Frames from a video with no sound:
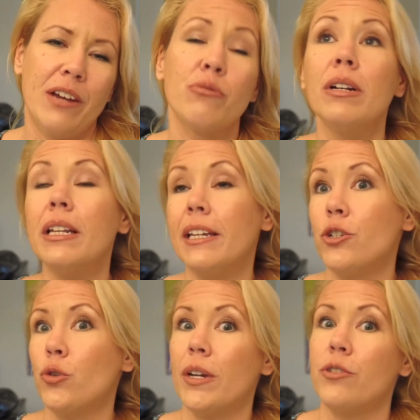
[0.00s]
I really
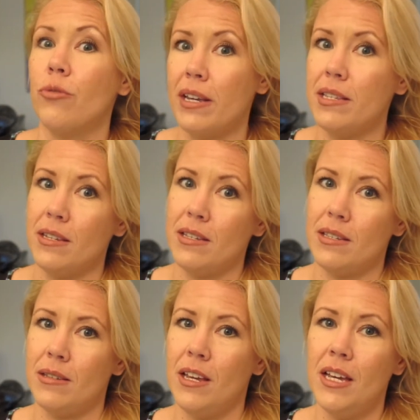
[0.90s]
enjoy
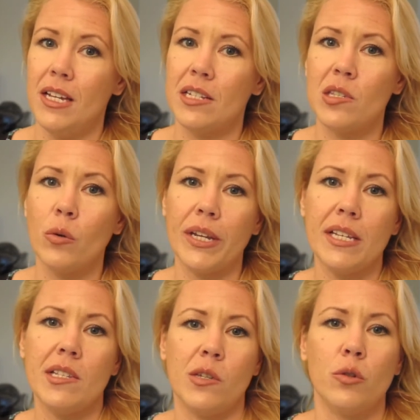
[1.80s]
dresses. It's so
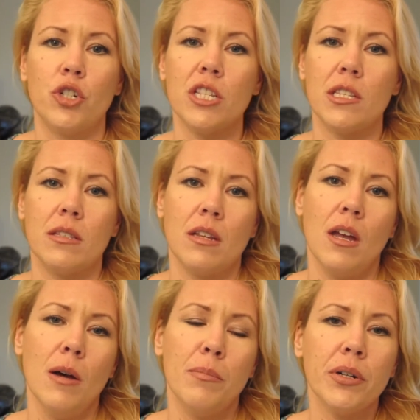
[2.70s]
easy, you just
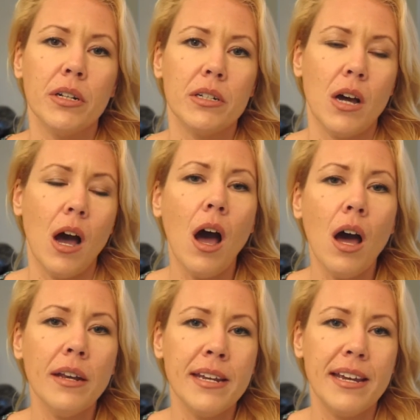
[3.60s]
put it
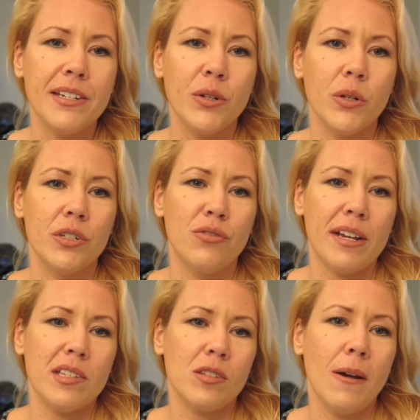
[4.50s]
on and you're
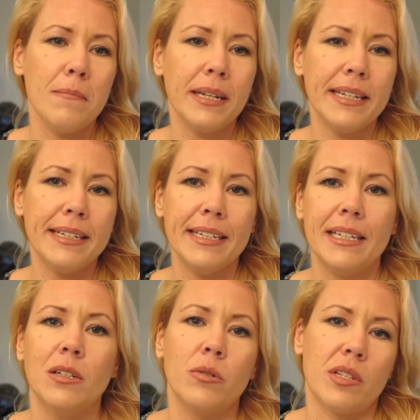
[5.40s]
dressed
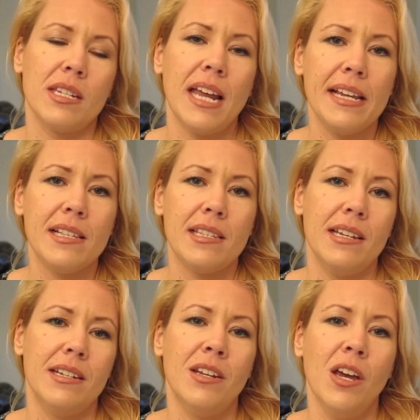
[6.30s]
completely, it looks nice
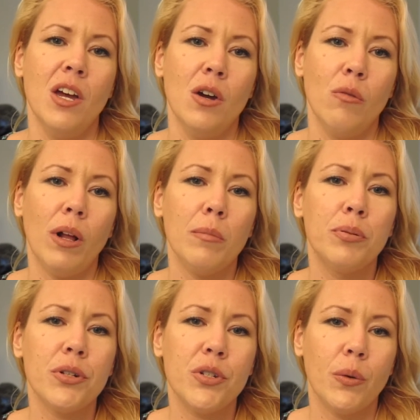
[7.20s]
and well
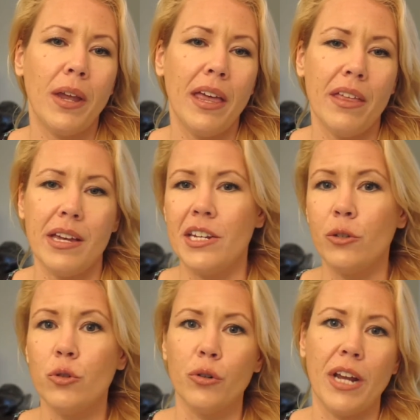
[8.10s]
put together,
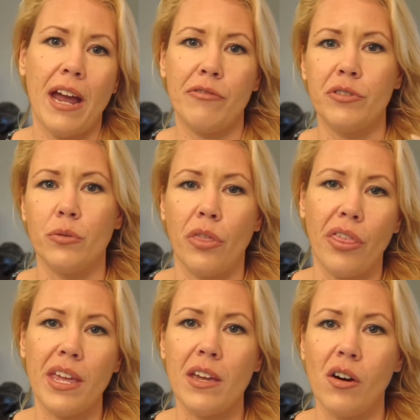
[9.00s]
and you don't have to
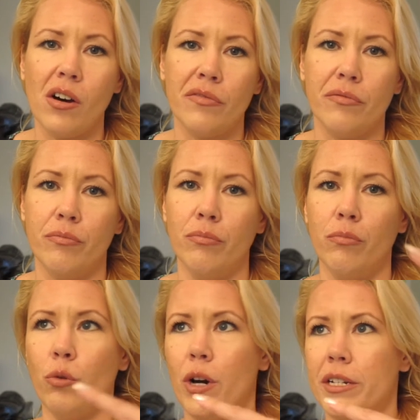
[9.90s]
think of
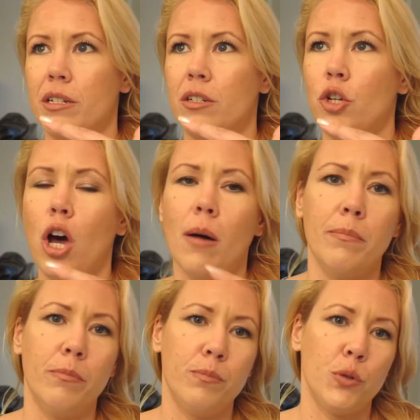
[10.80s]
what
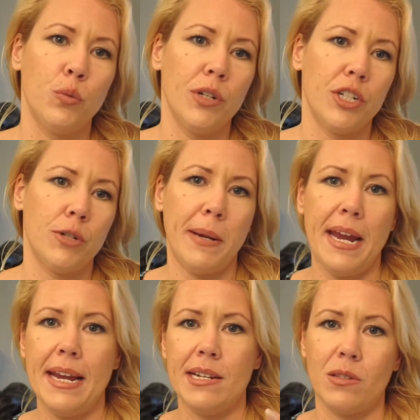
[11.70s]
top to which
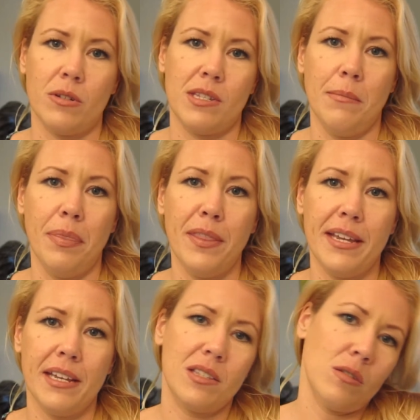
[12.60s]
pants or
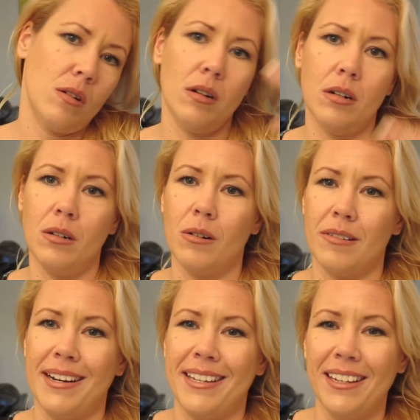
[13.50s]
something, it's all
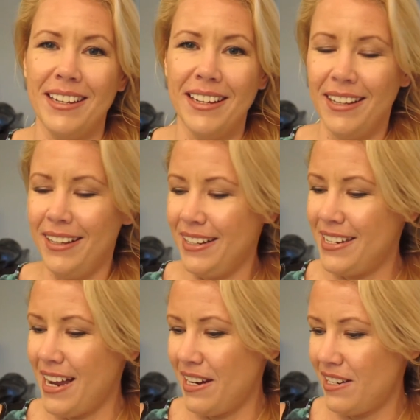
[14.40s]
already
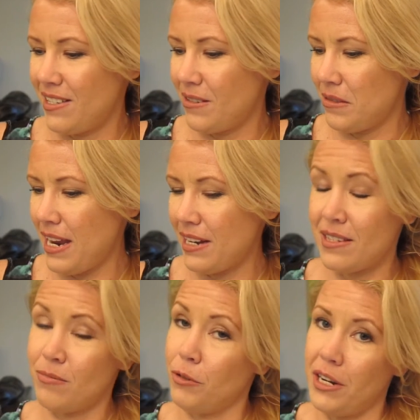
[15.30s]
done. So that
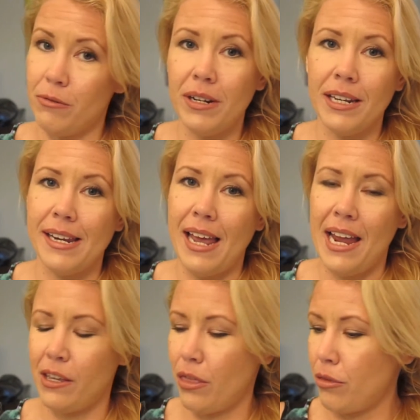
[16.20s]
is what I really
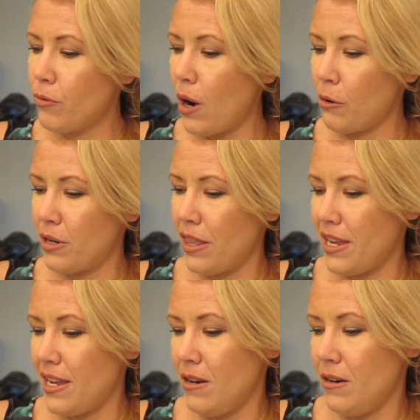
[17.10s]
like throughout
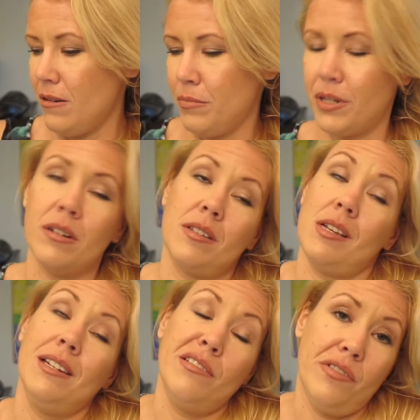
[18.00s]
the year, because
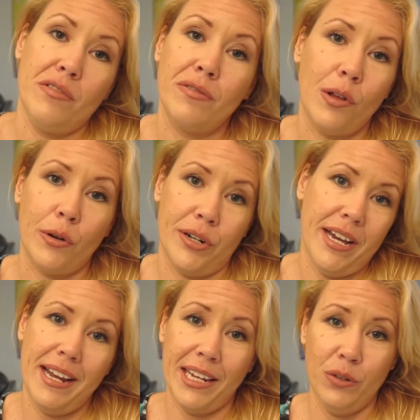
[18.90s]
I live in Florida,
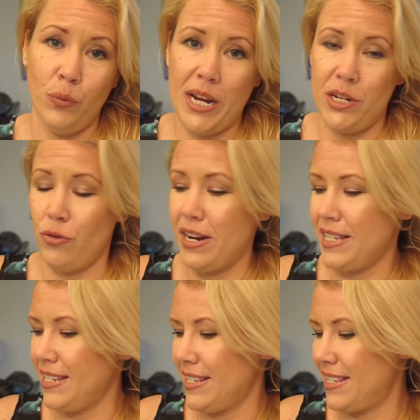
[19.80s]
I can wear
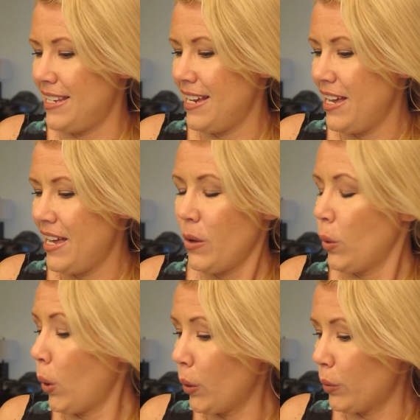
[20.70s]
dresses
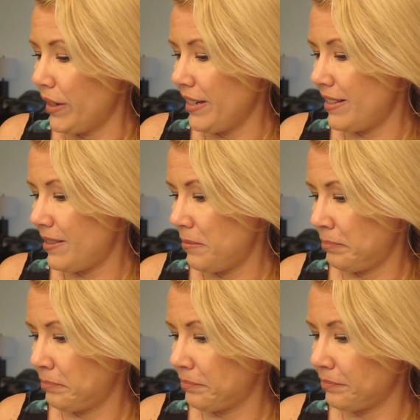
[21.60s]
always.
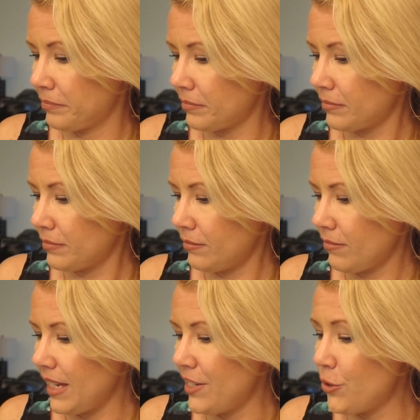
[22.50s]

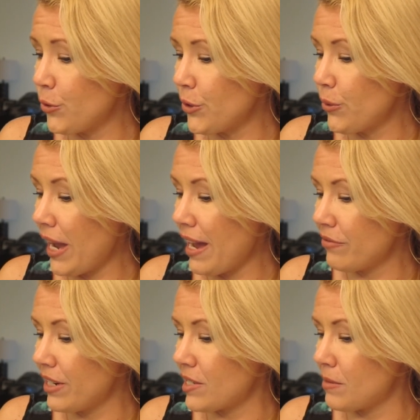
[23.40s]
Do you
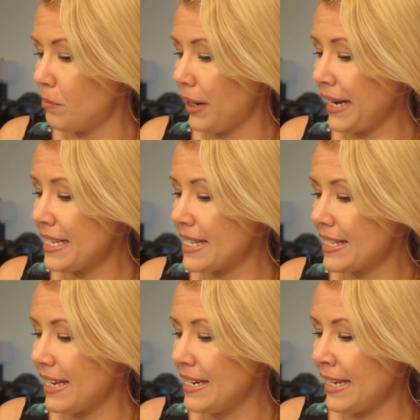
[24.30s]
have a spring
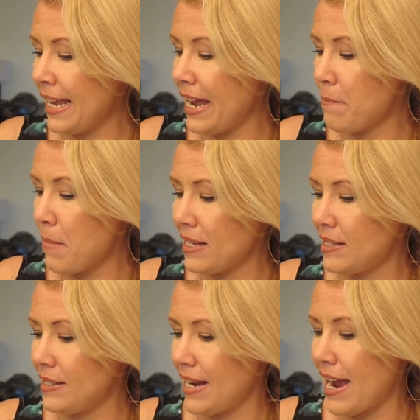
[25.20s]
skincare
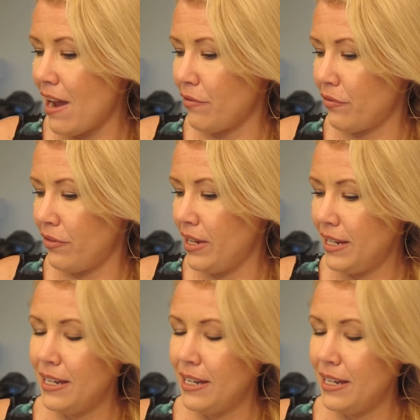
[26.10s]
must-have?